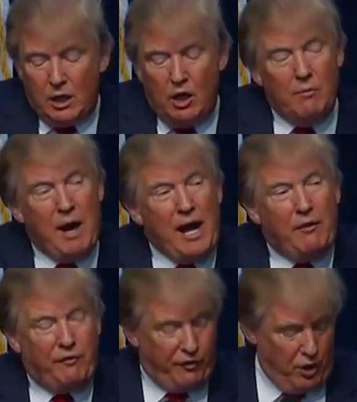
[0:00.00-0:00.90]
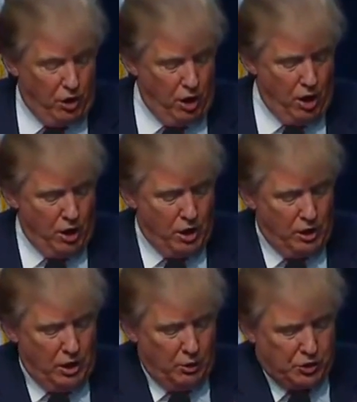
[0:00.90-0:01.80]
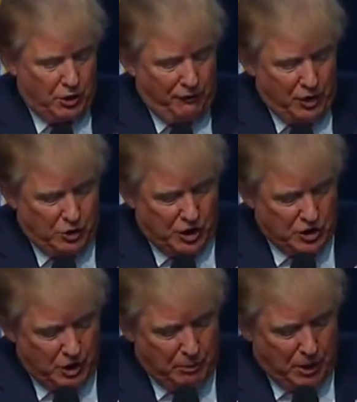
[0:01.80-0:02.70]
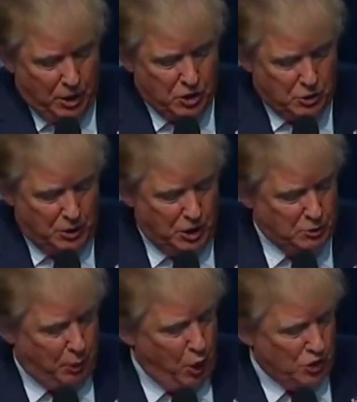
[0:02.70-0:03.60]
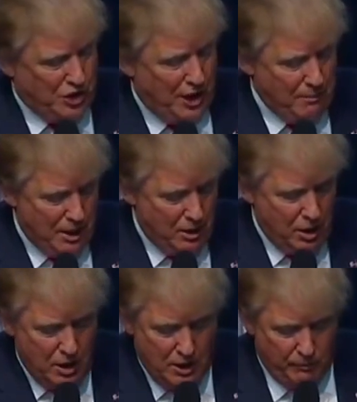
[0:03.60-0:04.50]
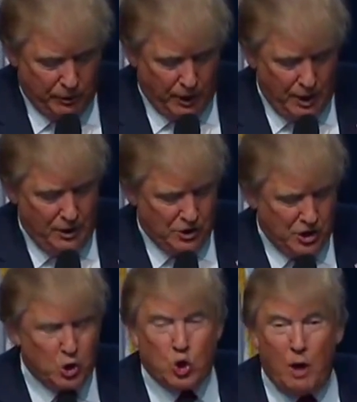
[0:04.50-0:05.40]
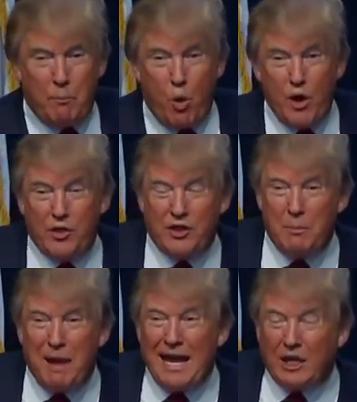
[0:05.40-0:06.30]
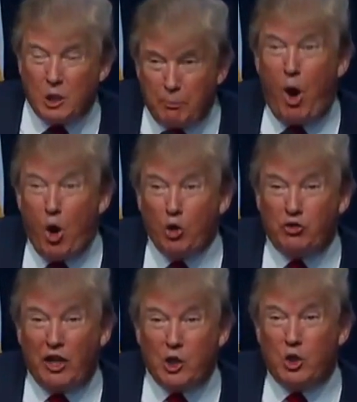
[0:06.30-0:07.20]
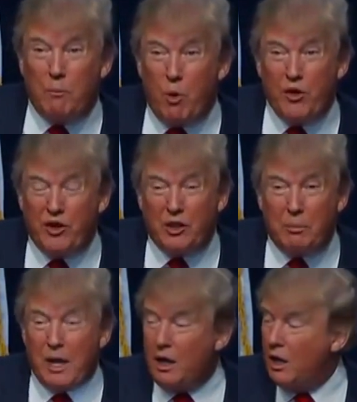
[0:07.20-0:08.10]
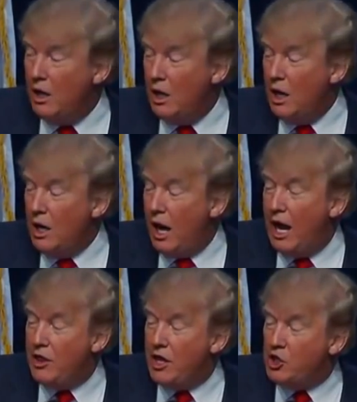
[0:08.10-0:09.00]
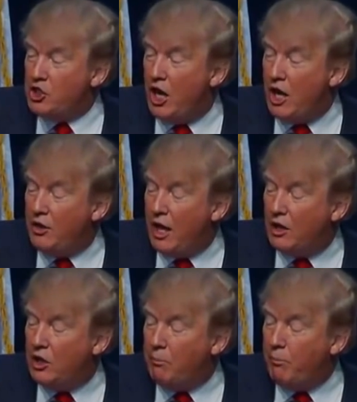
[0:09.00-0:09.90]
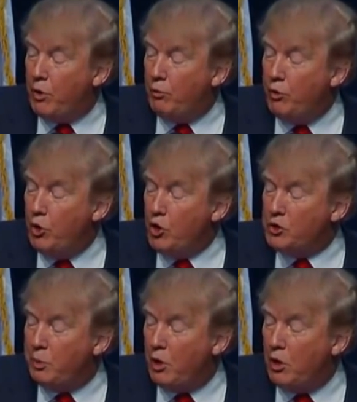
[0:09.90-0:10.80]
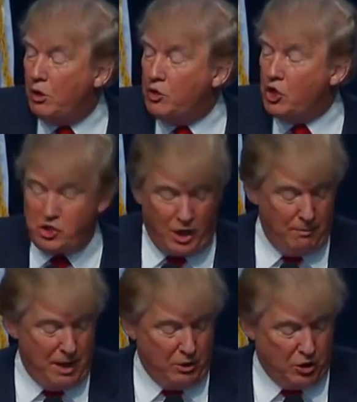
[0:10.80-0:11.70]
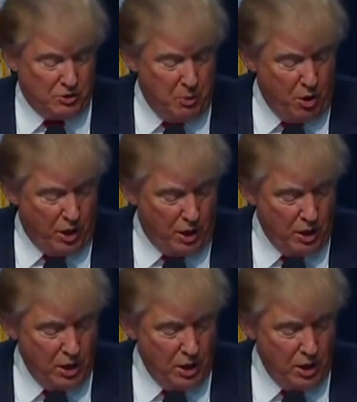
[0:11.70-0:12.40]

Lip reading: you might have heard, it's sort of interesting because these polls came out and they said Trump won the debate. The polls say Trump won the debate. And they say that the newest poll just came out this morning.